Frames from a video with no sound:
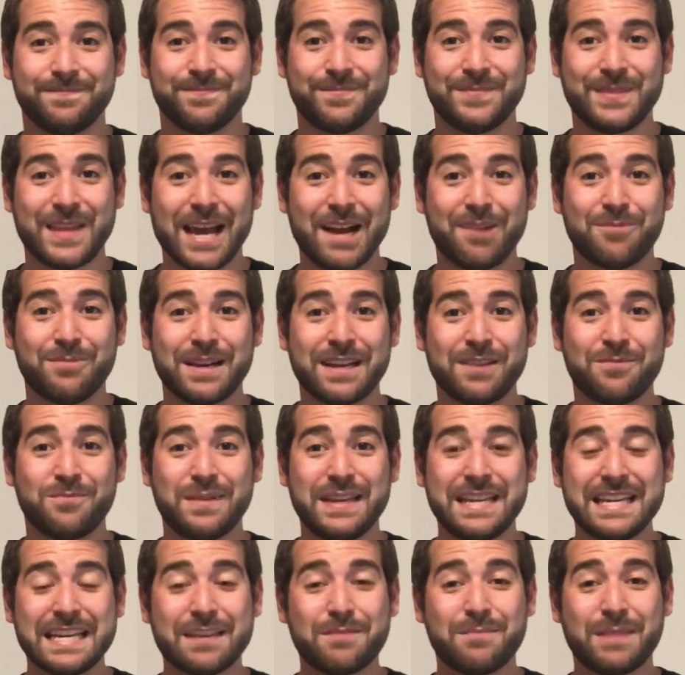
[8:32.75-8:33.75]
That way
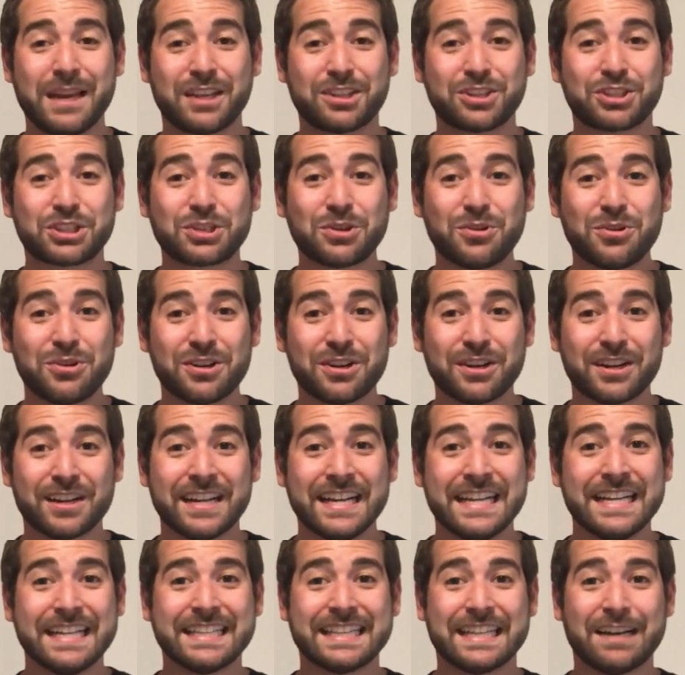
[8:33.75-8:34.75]
we can make sure
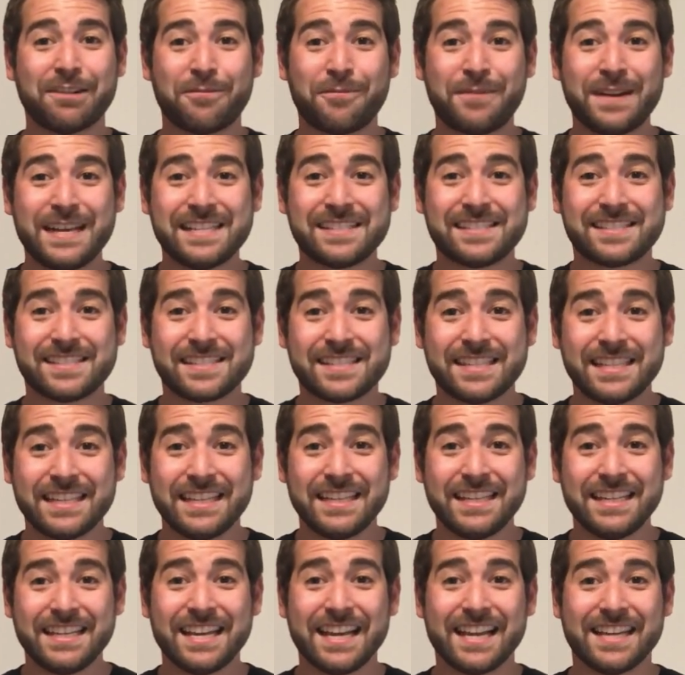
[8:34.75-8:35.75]
that we
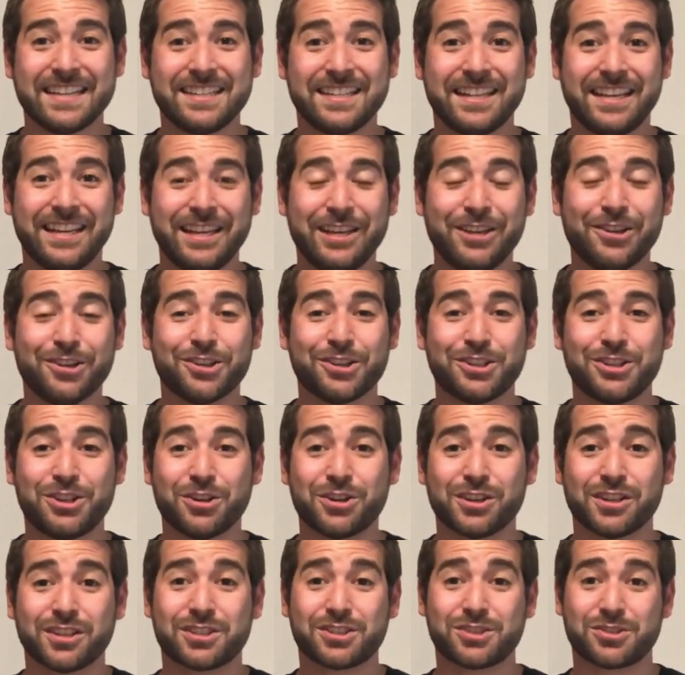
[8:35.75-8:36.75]
see and hear
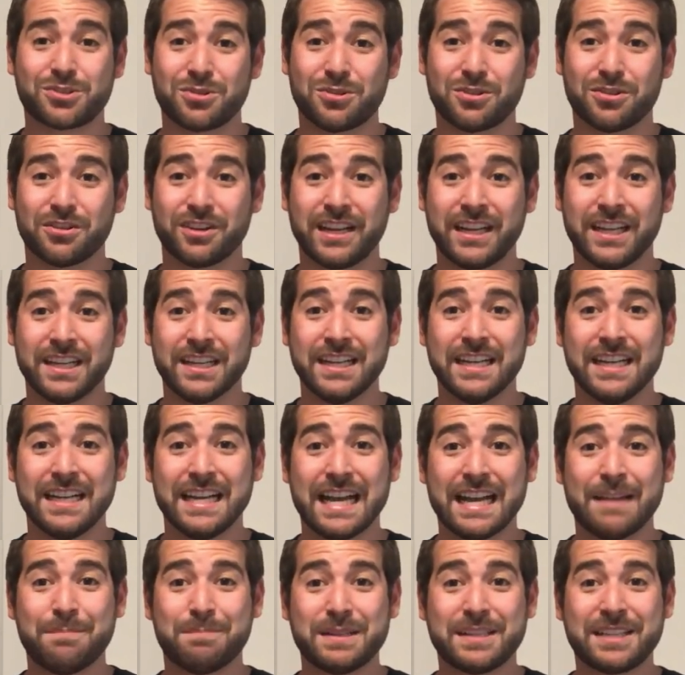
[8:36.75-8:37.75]
your story,
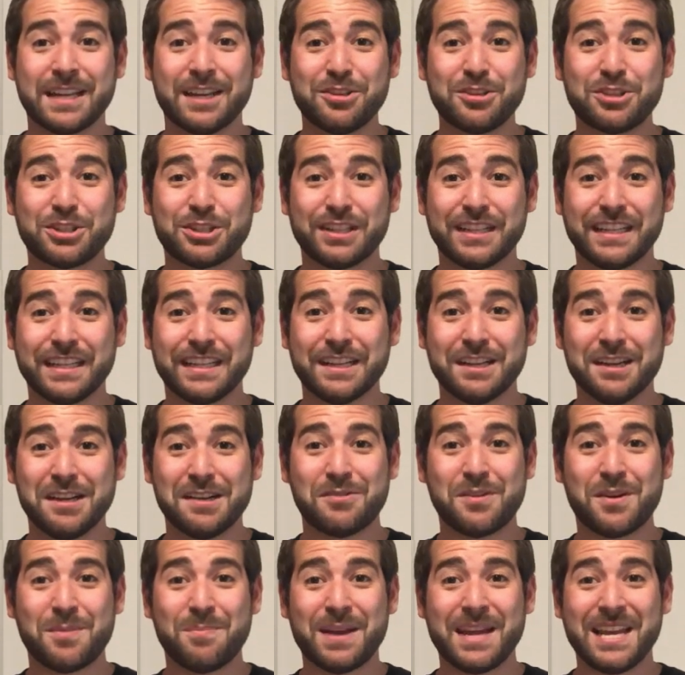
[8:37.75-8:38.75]
and potentially
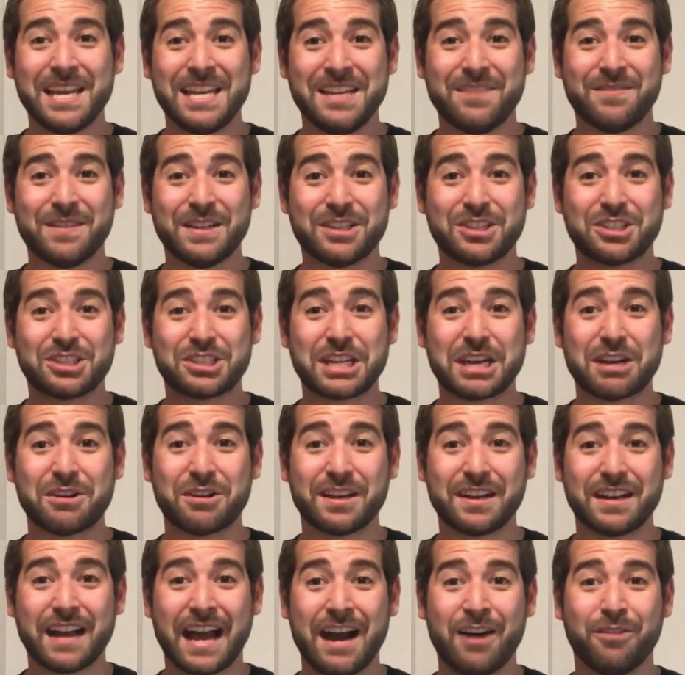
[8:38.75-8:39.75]
we may even share
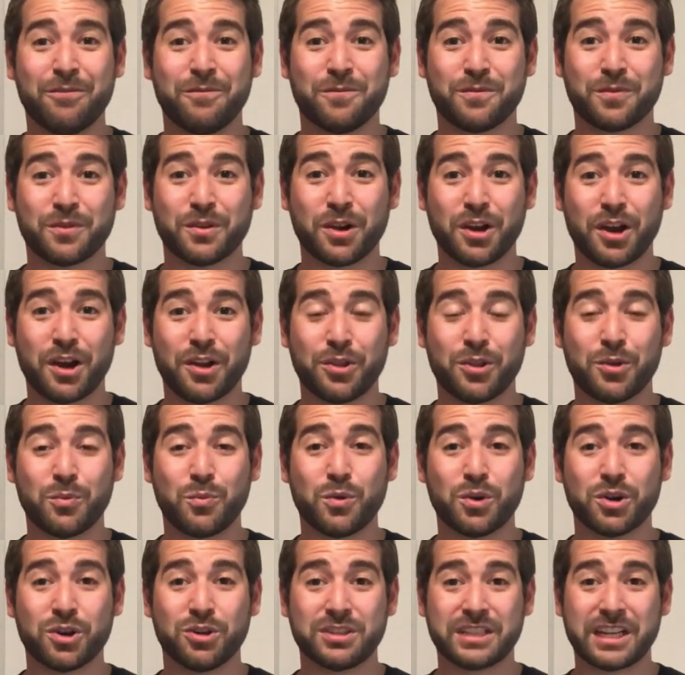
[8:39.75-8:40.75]
it out for the
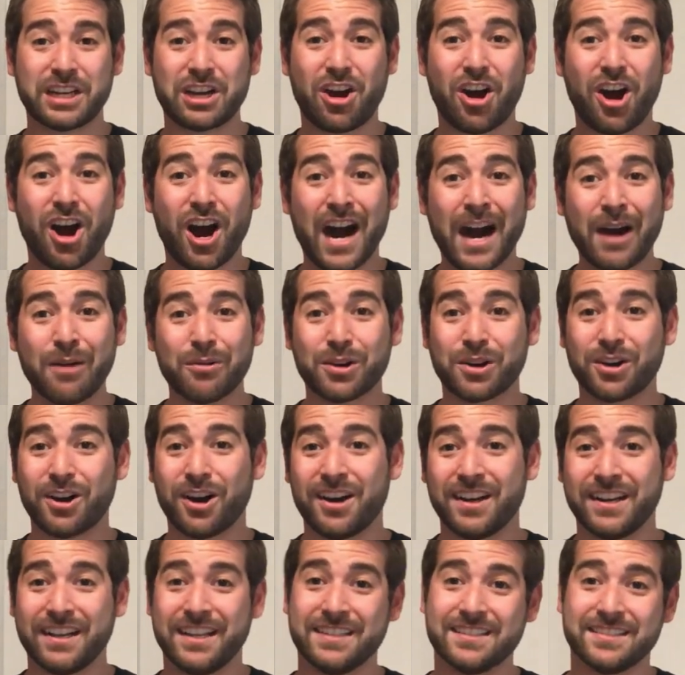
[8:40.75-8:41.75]
world and our
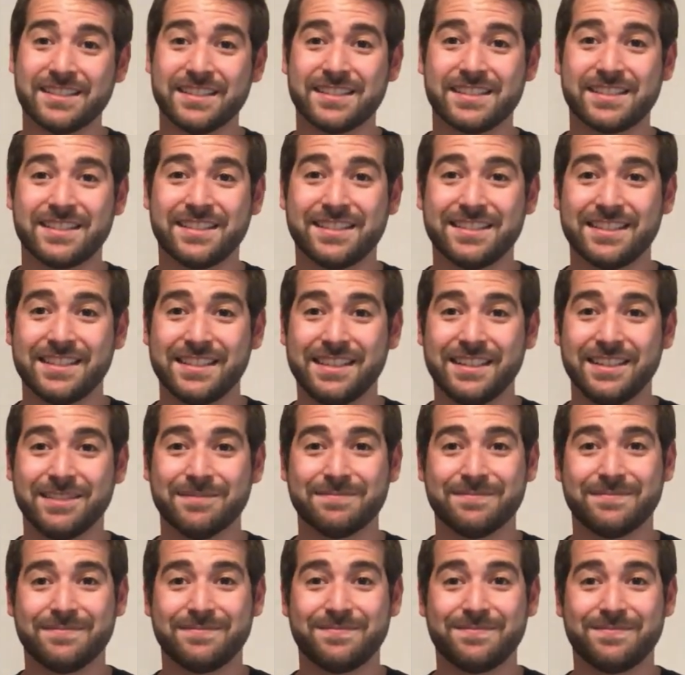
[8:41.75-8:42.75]
audiences to see.
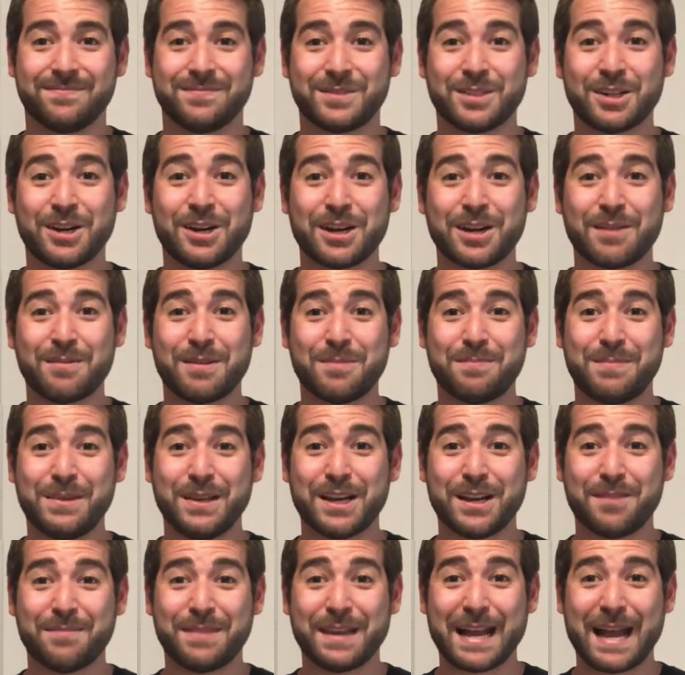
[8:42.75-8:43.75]
Talk about
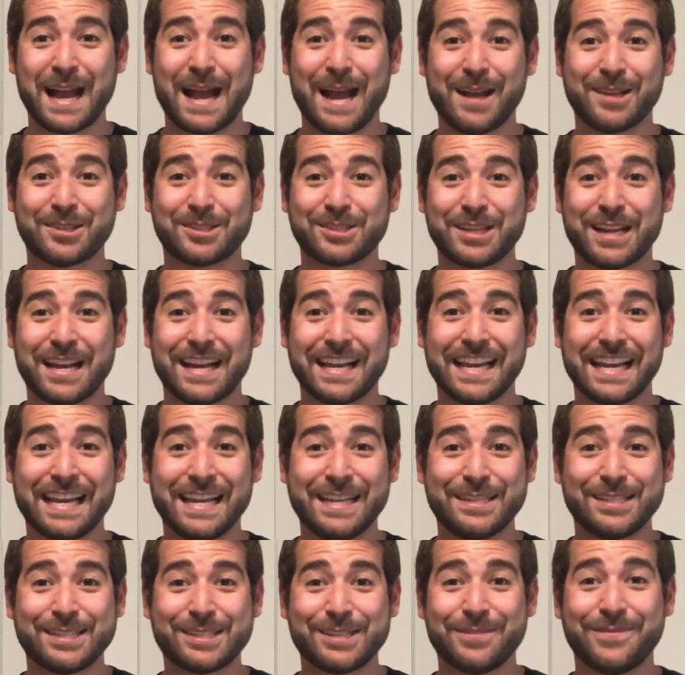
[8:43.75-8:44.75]
becoming hashtag
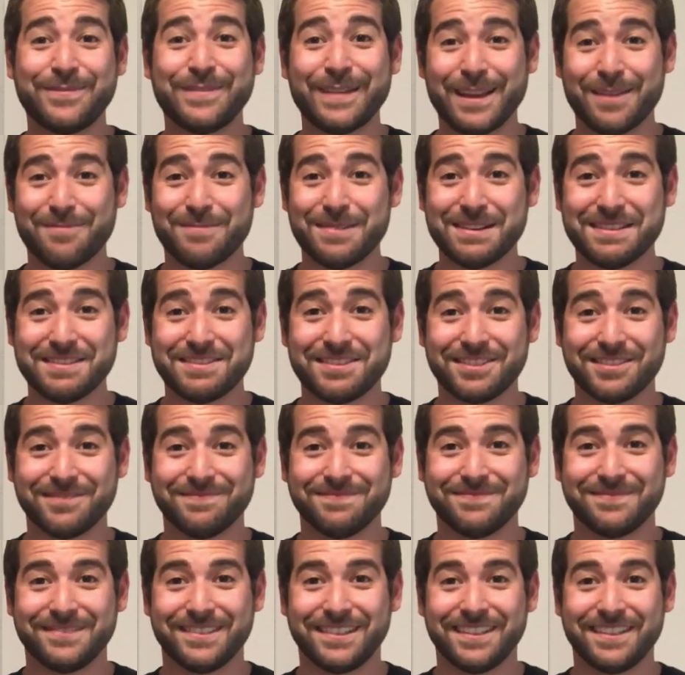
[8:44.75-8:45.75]
Insta-famous.
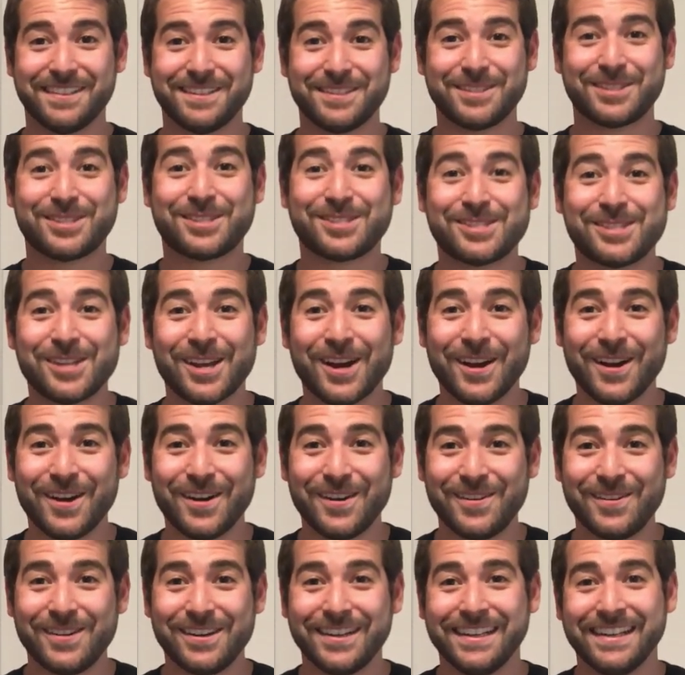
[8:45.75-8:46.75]

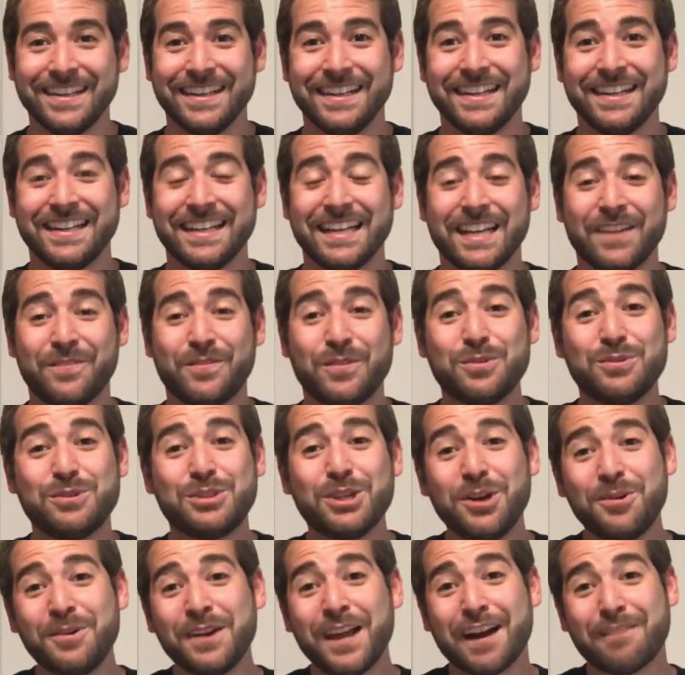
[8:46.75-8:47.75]
So, if you
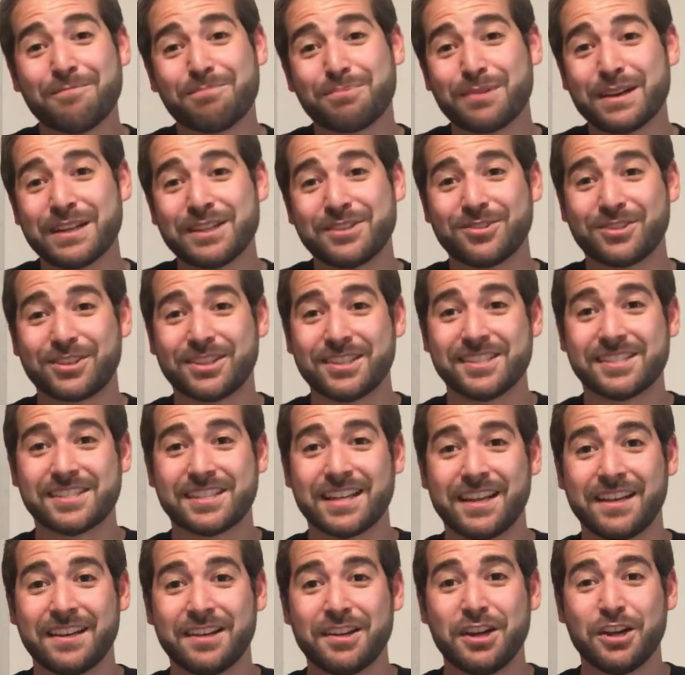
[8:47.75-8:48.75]
don't have parental
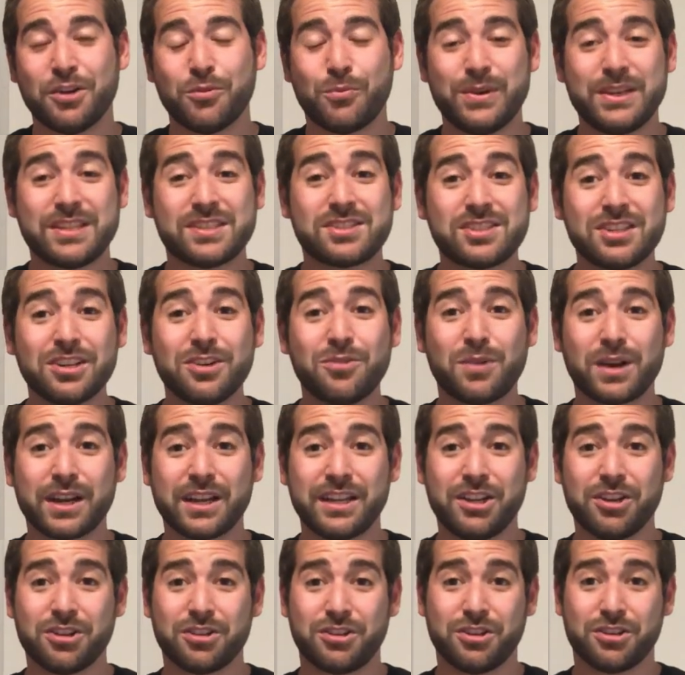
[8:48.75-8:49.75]
consent, we still want
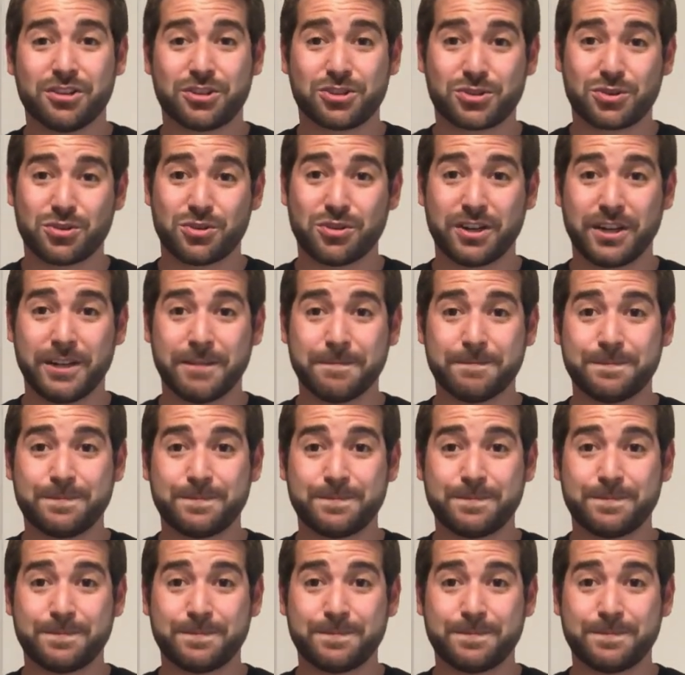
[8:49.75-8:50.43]
to hear your story.